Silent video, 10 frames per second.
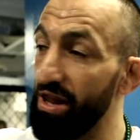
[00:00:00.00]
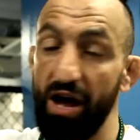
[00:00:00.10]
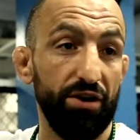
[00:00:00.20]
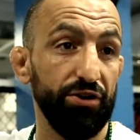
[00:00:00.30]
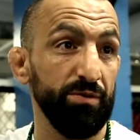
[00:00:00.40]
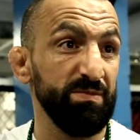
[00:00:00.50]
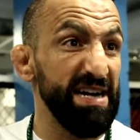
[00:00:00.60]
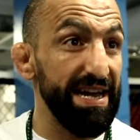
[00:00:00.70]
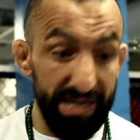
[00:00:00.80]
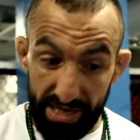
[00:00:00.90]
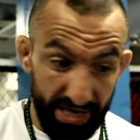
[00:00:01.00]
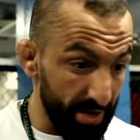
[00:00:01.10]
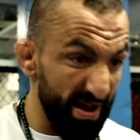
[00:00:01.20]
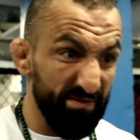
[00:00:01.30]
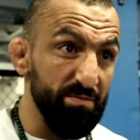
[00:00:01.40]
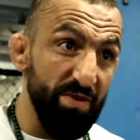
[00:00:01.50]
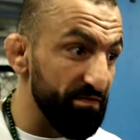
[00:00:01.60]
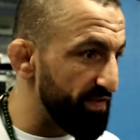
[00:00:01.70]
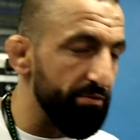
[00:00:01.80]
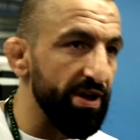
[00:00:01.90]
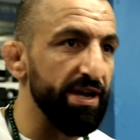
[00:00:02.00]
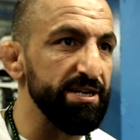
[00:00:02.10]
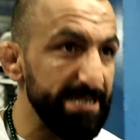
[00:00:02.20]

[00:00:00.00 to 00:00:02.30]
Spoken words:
locker room and he came after me very angry.